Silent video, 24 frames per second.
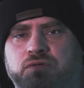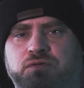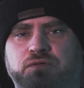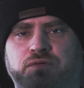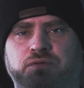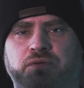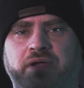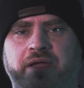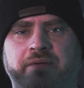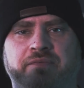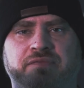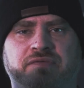
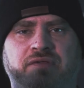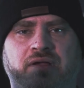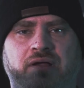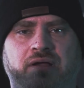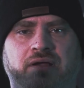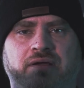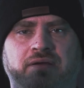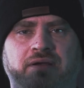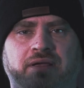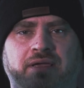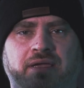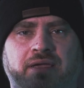through
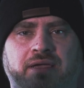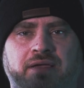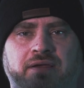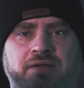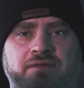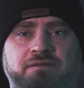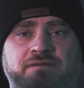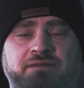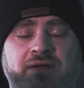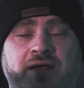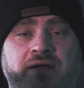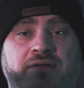Amazon
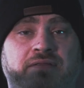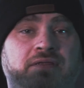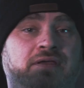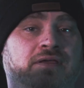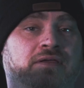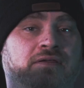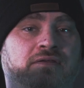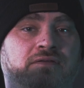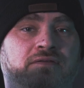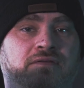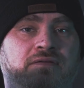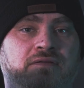and found
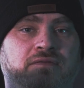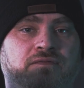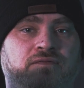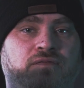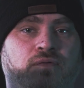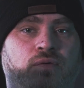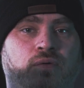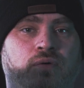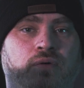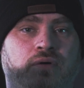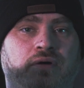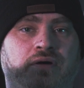these
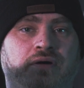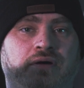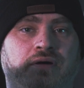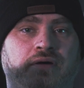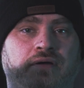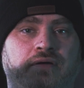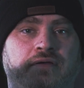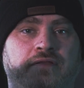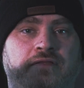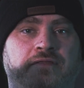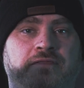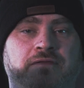for
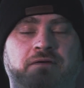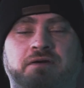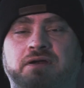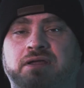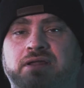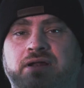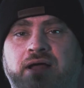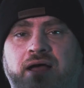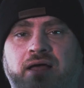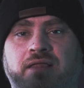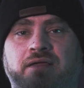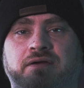$30
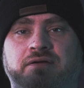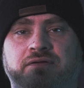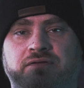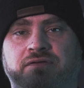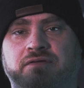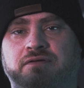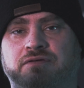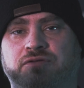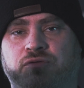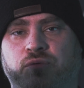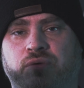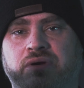
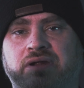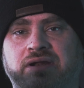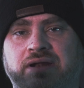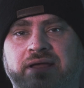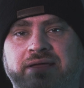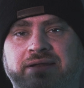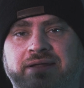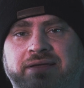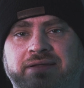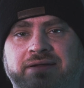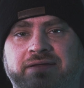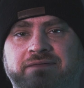or
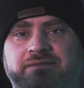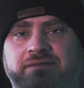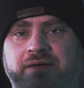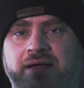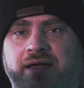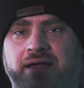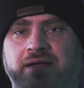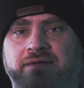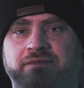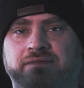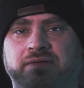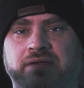
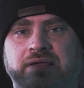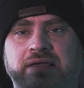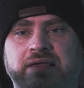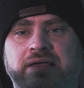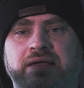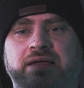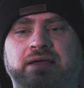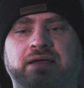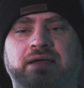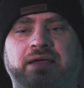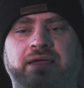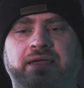$29.95.
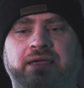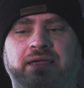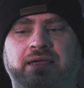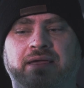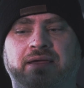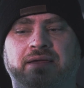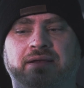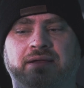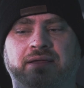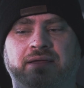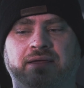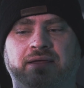
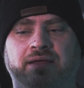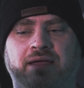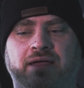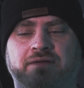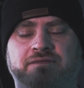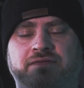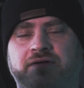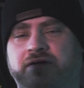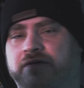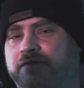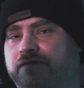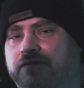And I
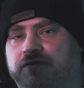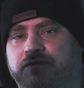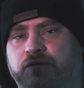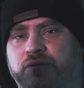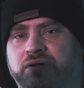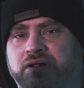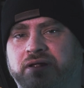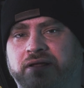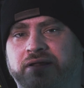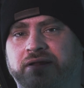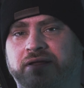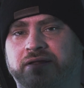figured for
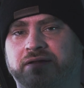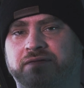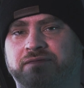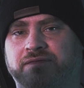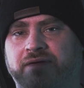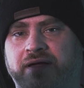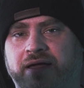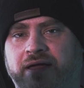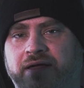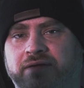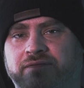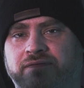
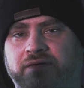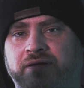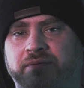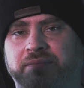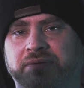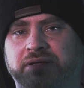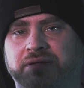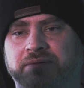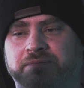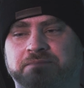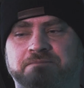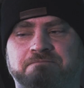$29.95, I
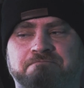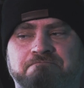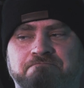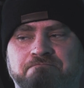mean,